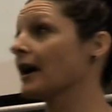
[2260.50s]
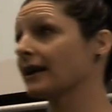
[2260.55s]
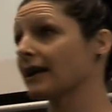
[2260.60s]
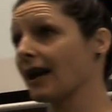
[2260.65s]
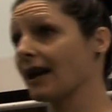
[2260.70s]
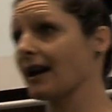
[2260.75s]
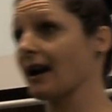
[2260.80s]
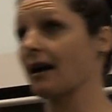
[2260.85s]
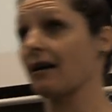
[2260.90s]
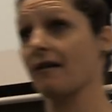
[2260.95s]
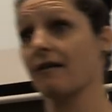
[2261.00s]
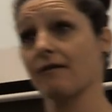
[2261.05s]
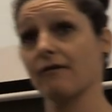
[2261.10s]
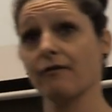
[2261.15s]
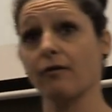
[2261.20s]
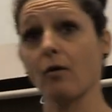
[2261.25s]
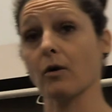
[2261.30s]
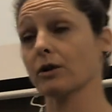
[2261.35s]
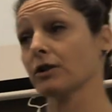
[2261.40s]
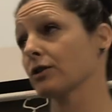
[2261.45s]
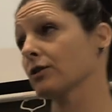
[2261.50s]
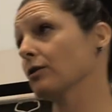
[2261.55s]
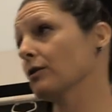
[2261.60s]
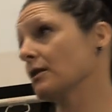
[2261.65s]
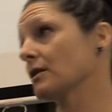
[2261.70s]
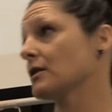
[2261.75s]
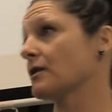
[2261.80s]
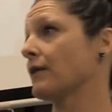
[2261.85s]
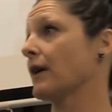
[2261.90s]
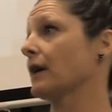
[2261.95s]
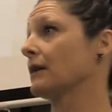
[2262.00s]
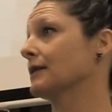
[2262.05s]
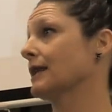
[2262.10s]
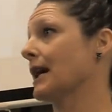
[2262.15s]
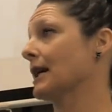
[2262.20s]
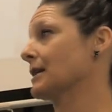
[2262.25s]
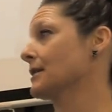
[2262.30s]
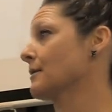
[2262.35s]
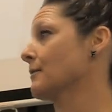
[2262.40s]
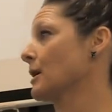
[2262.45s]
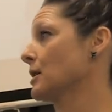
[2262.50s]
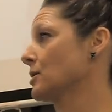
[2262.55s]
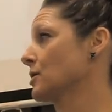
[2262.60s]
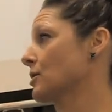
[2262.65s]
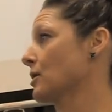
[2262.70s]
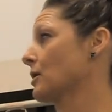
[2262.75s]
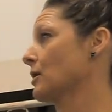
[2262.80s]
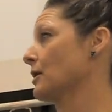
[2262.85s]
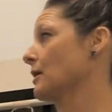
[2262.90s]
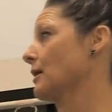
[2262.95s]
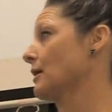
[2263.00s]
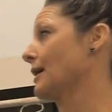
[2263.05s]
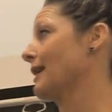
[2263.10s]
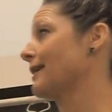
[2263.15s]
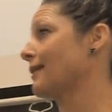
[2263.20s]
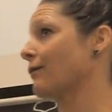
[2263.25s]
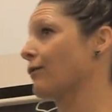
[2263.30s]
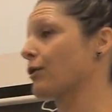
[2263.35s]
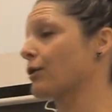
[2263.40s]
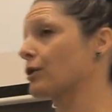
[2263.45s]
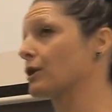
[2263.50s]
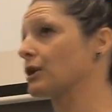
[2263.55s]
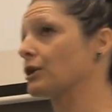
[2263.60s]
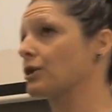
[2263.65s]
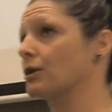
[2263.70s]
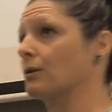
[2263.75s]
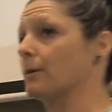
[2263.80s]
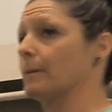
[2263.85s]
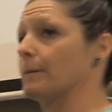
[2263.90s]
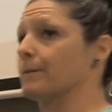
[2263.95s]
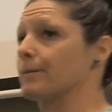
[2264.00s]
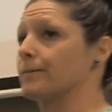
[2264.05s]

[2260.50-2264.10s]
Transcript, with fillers: Again, four students failed last semester out of 32.